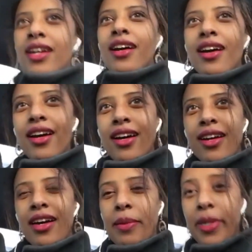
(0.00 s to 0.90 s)
uh,
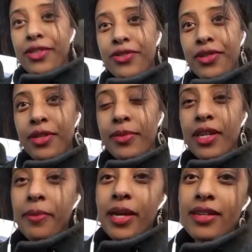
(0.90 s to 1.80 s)
I might stream and I
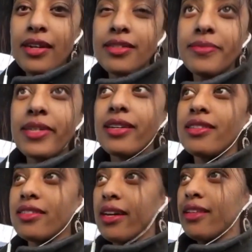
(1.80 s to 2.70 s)
might not, because
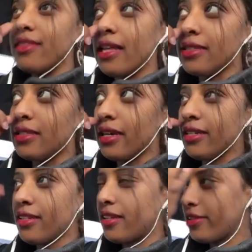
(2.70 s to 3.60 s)
uh, last night I
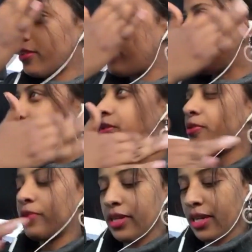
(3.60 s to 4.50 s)
didn't get to
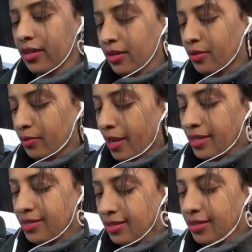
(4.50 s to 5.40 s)
really
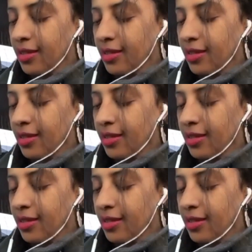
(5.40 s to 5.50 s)
rest.